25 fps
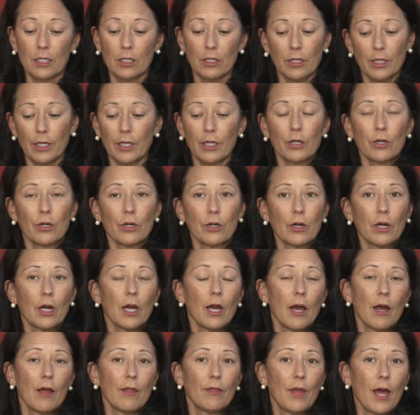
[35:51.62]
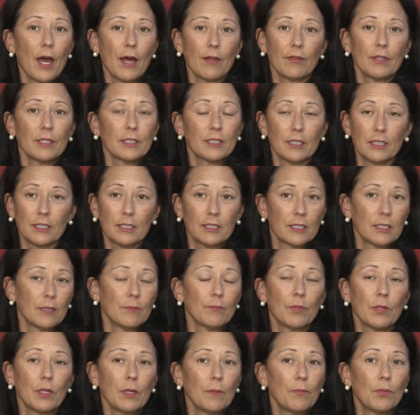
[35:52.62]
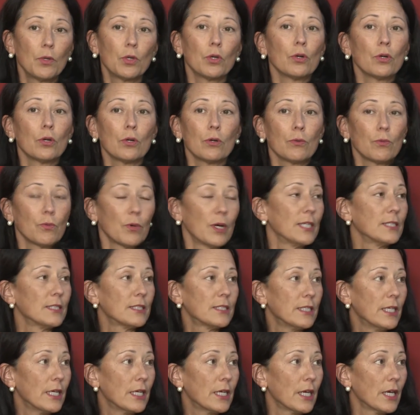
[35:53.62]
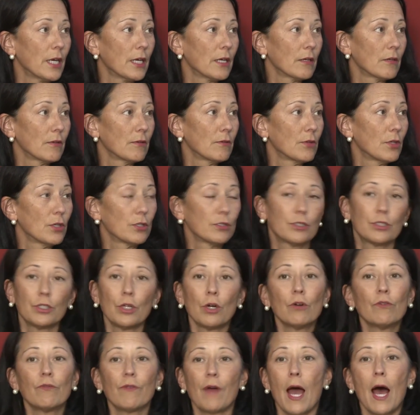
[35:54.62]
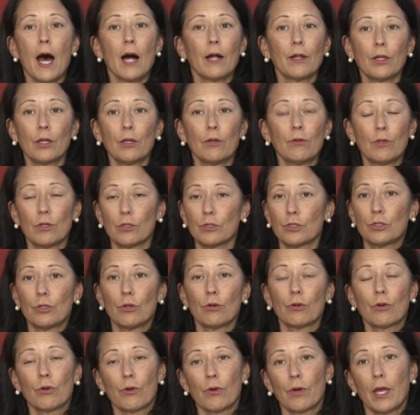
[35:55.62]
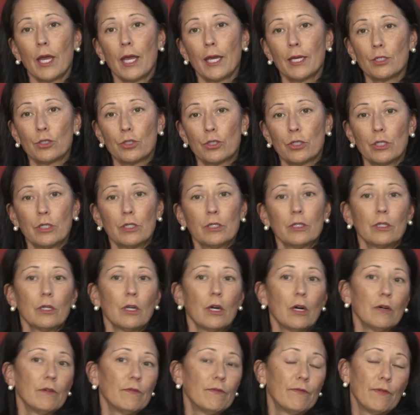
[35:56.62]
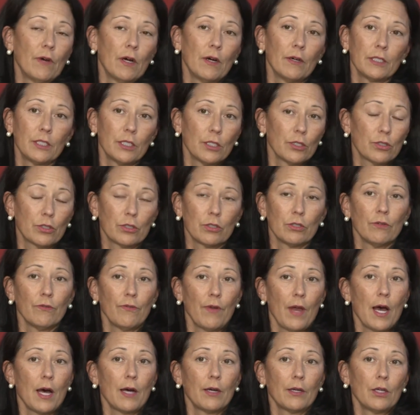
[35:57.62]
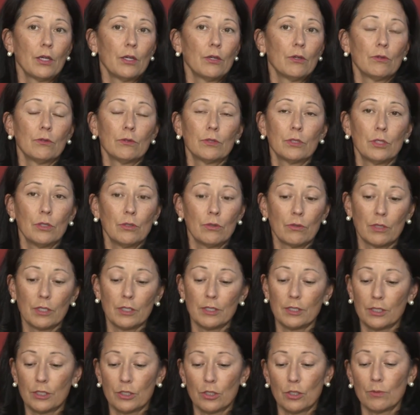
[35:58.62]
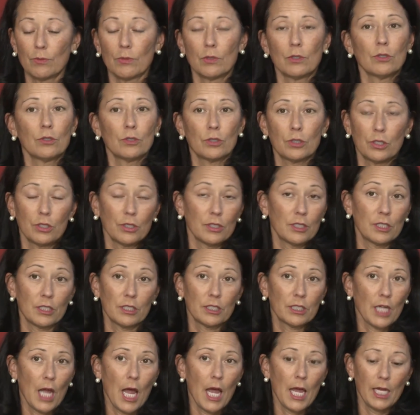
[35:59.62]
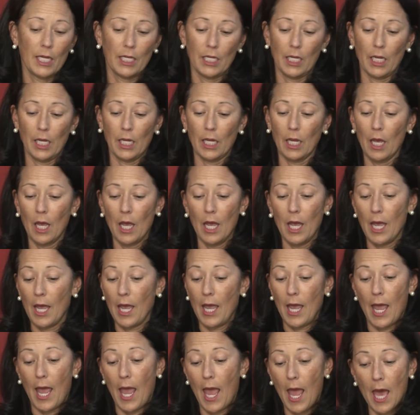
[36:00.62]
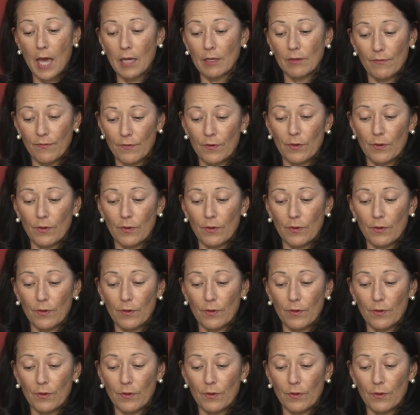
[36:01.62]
clear that this is simply pure rent seeking. There's no value, there's no creation of additional value to consumers, to society, and